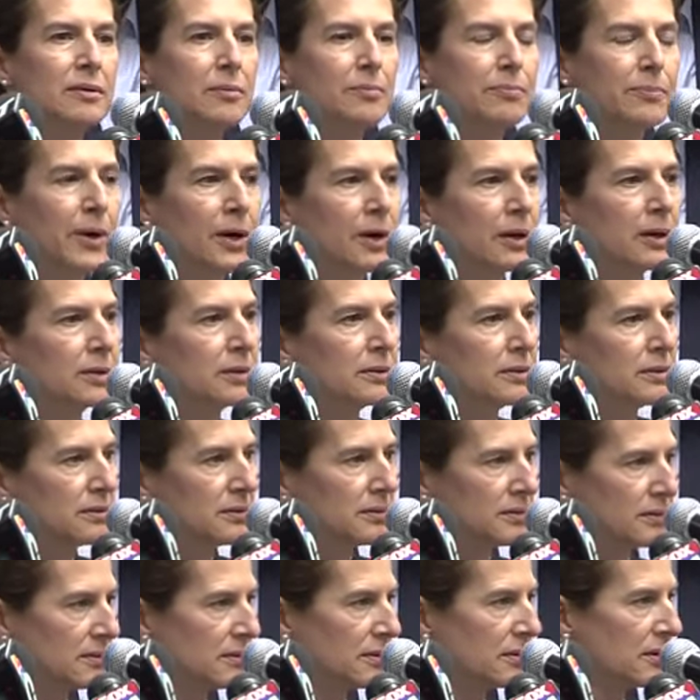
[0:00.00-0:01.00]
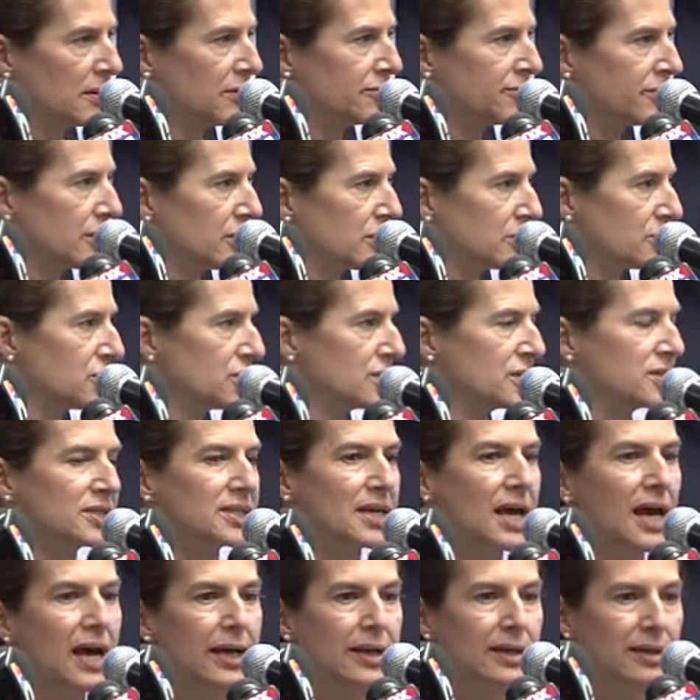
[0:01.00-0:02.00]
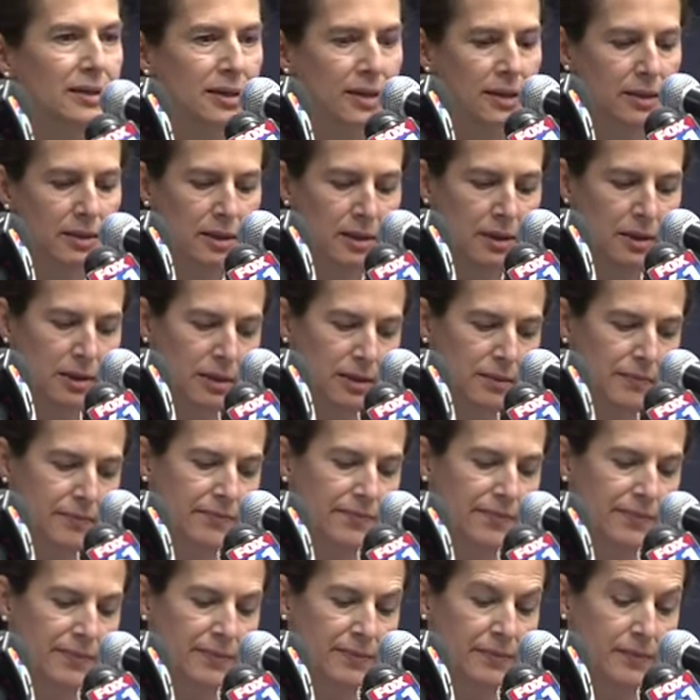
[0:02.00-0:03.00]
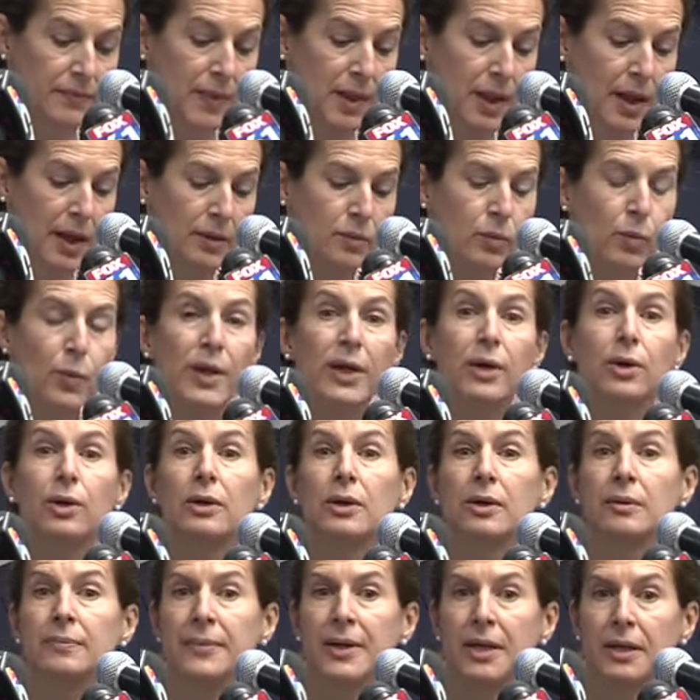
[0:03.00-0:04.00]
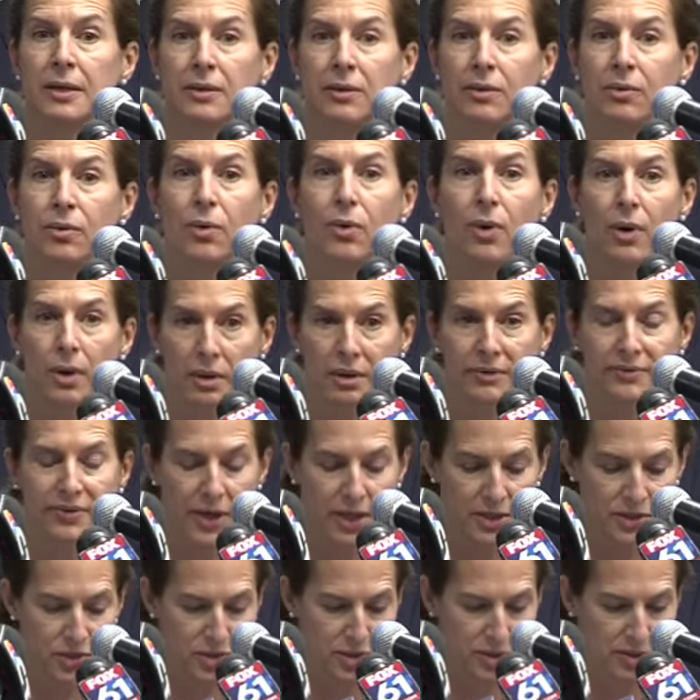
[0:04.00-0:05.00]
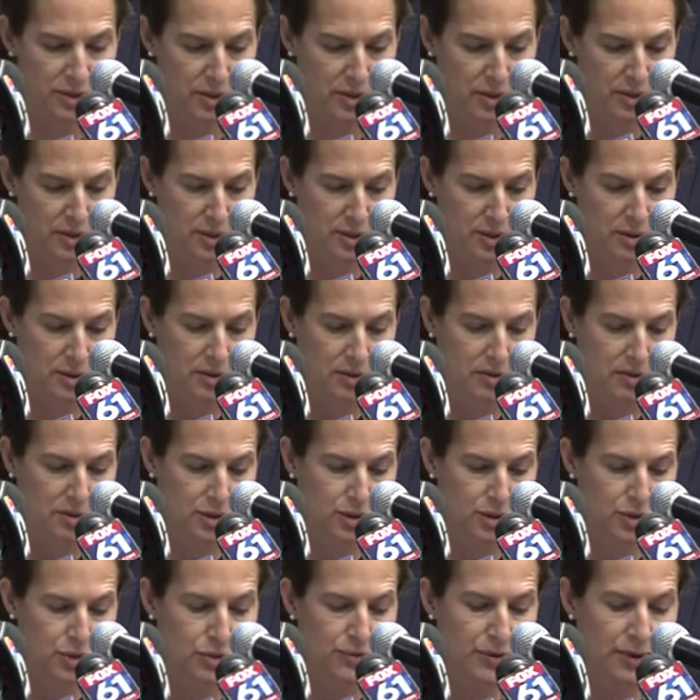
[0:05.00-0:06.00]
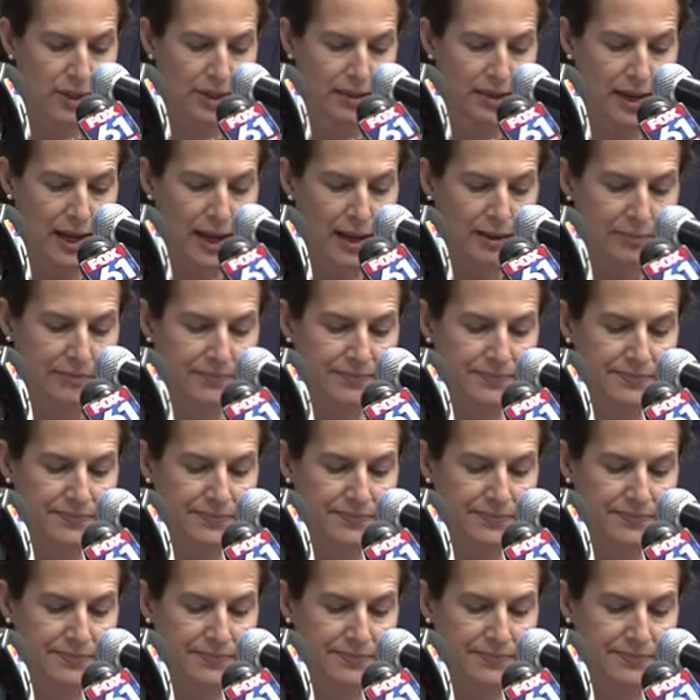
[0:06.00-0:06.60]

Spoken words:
part of our society. And we are committed, all of us, to doing that.